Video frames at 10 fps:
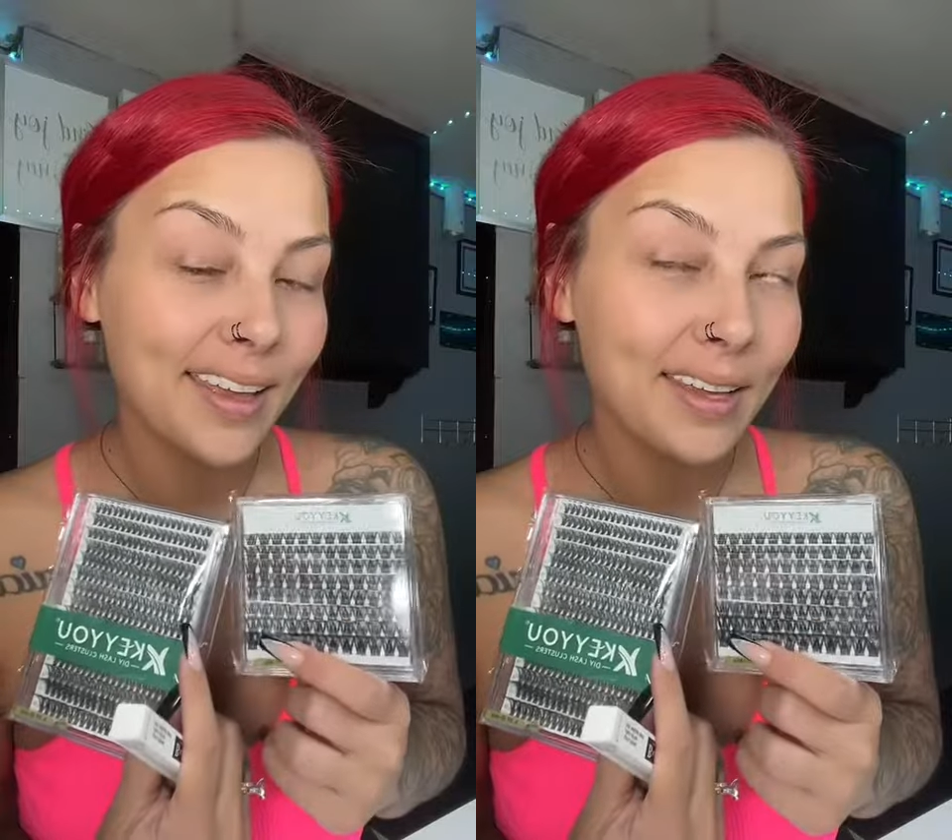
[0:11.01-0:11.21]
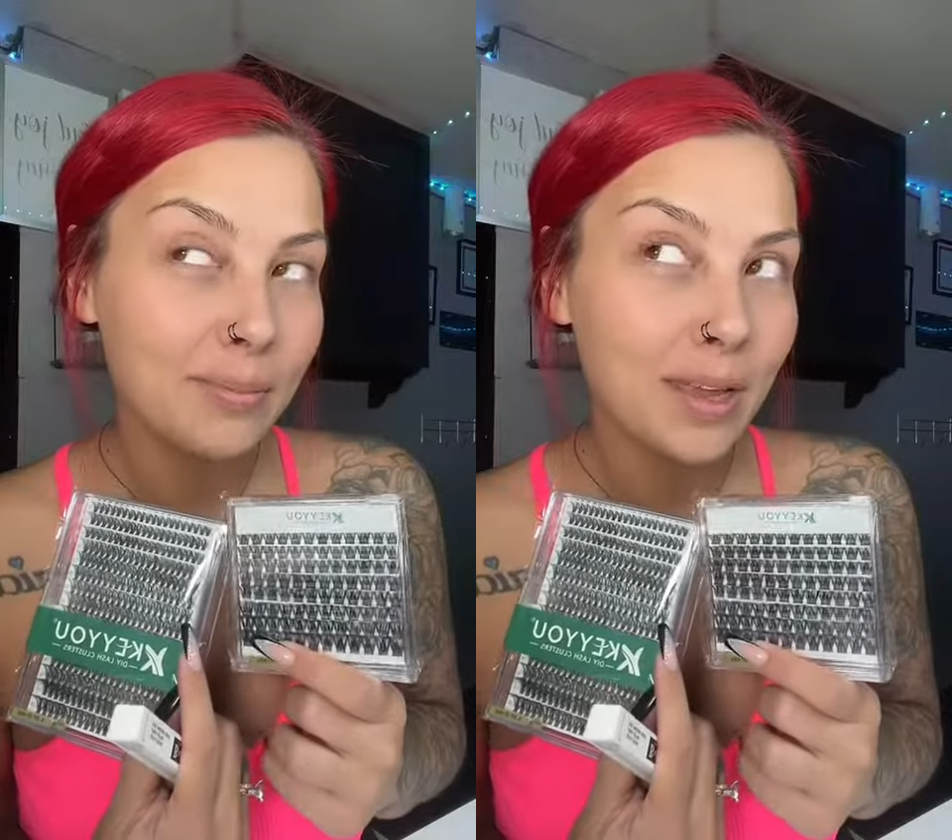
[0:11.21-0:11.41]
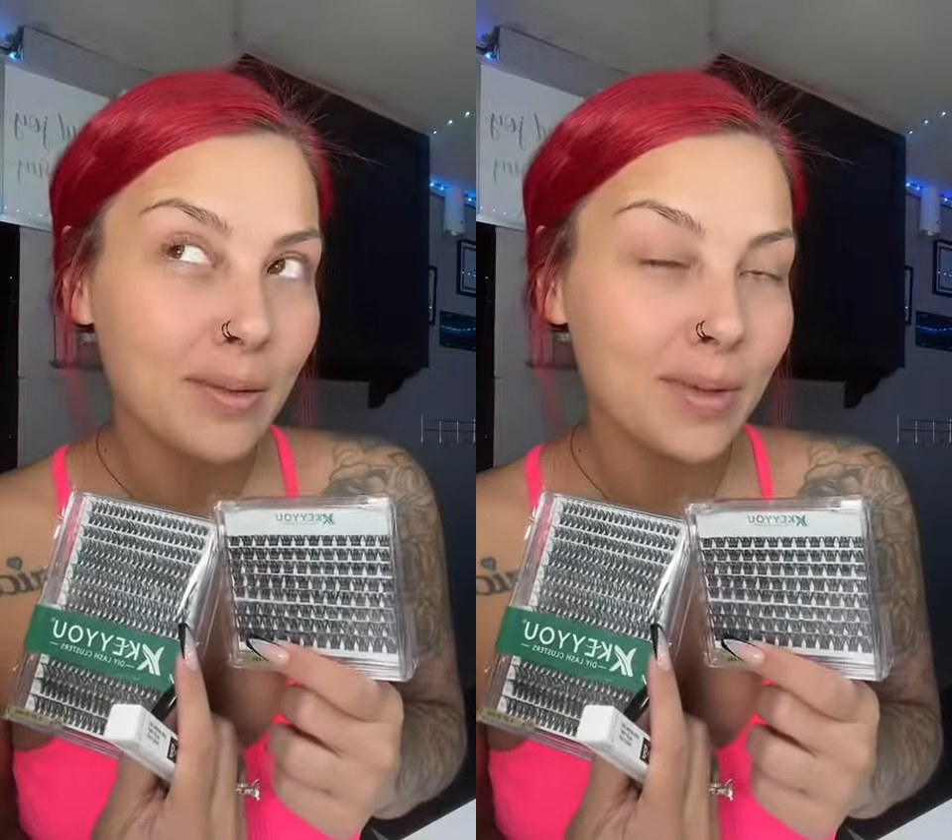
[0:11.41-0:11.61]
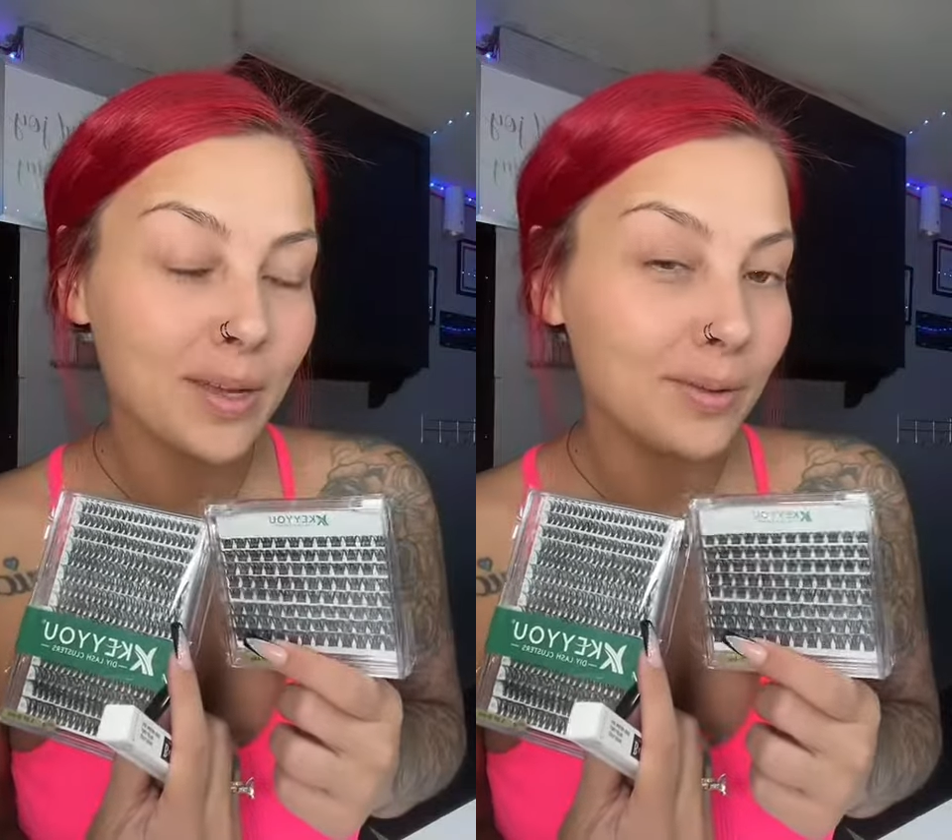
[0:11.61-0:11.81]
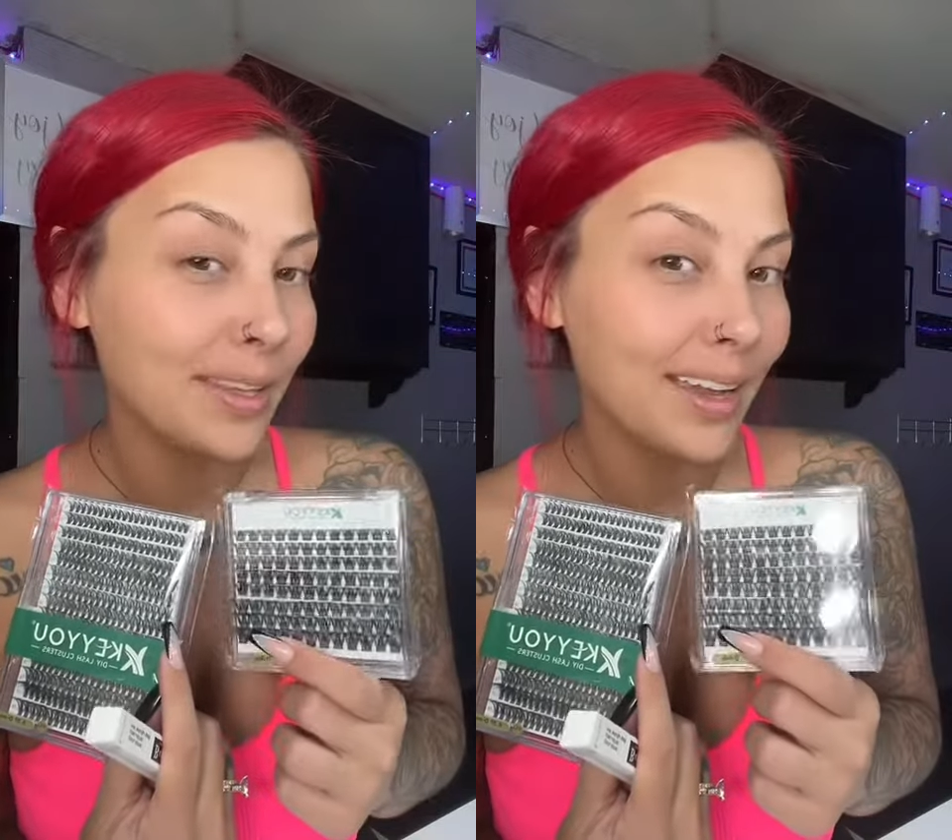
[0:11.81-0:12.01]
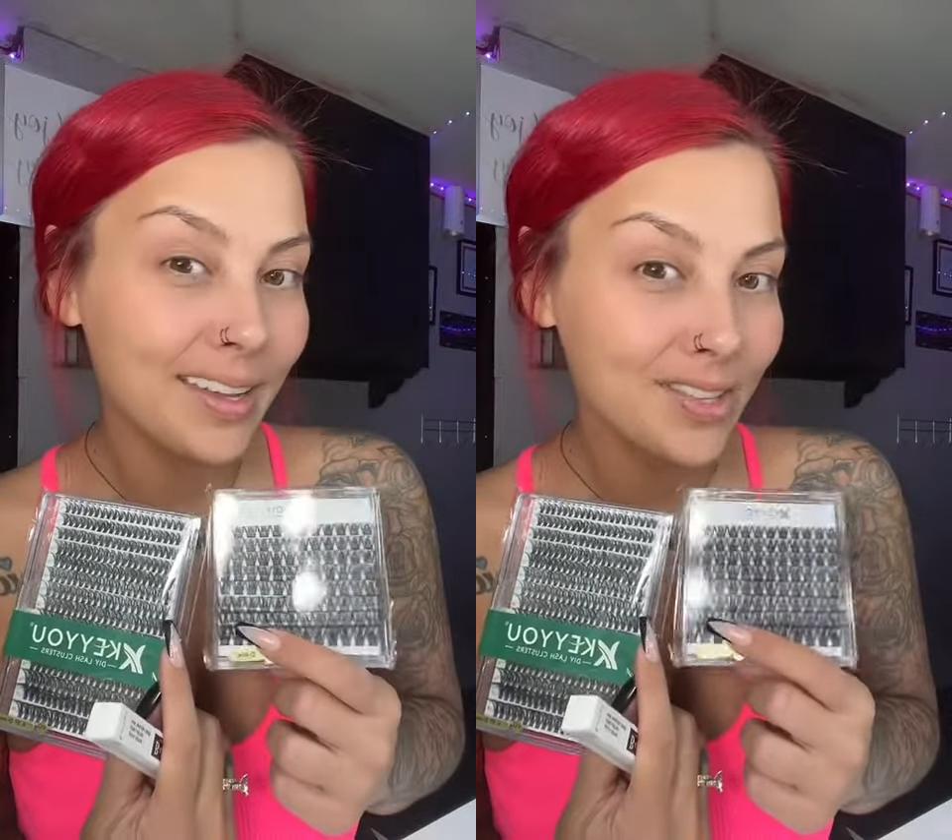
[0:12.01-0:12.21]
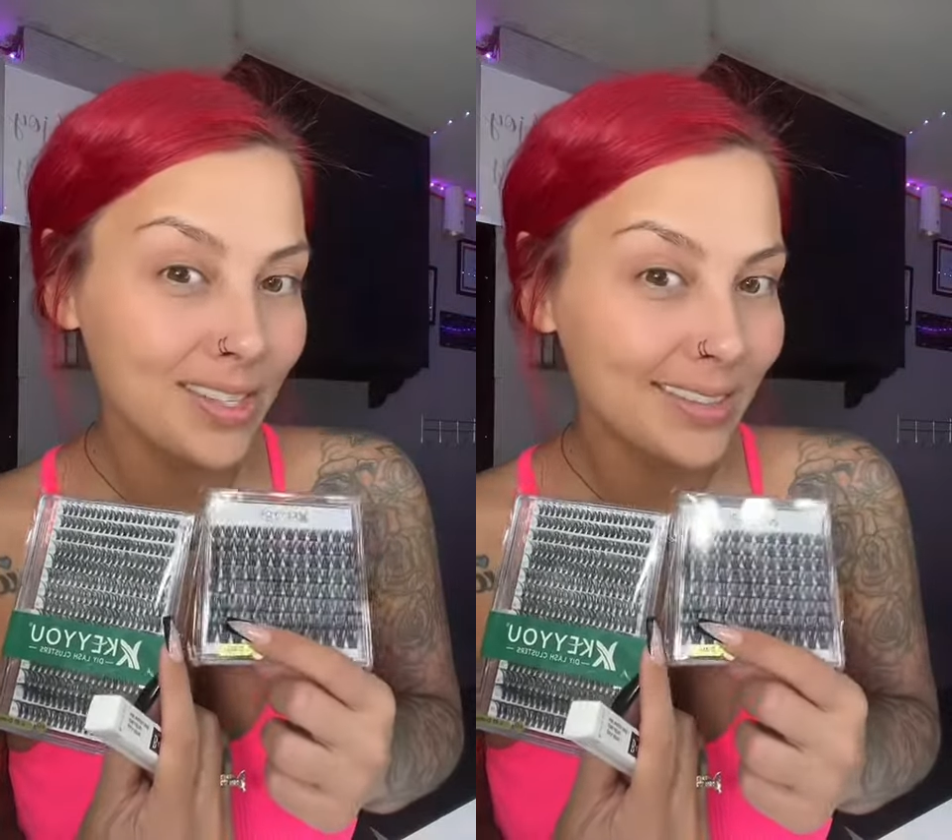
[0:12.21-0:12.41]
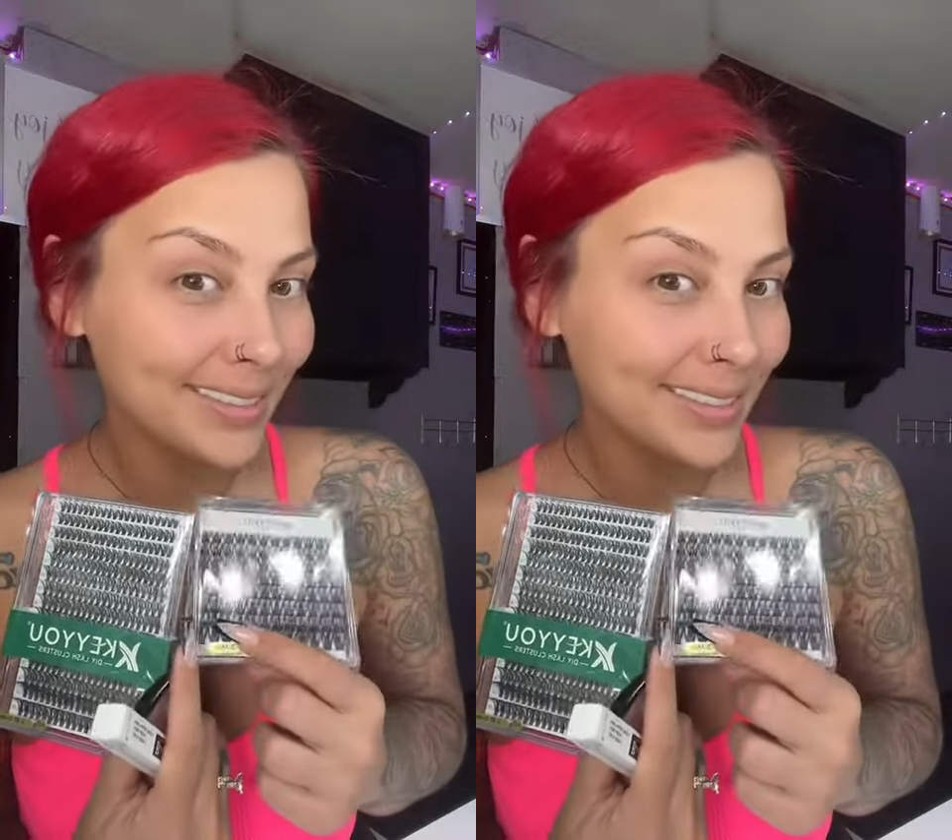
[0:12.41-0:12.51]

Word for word: and make my own lash.